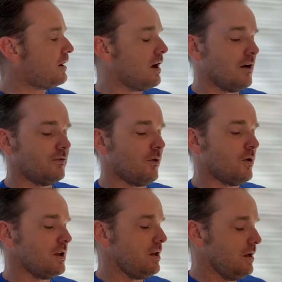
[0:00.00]
uh,
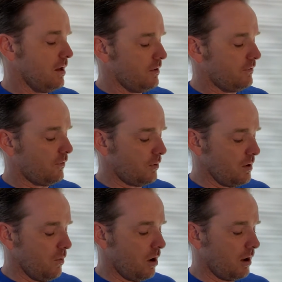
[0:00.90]
40,
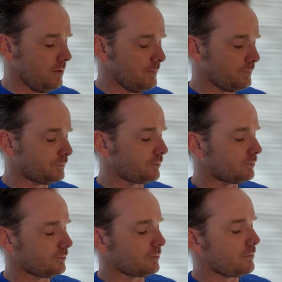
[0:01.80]
41,
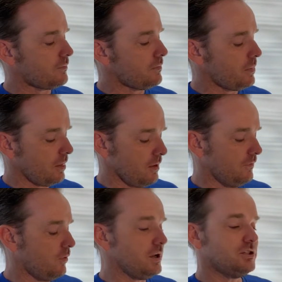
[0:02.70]

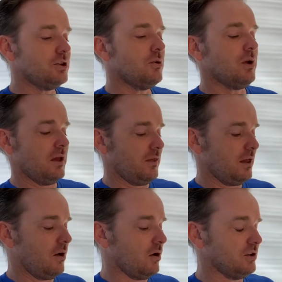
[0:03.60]
42, and
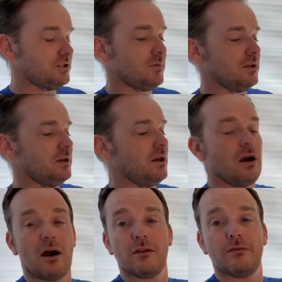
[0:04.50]
then ultimately on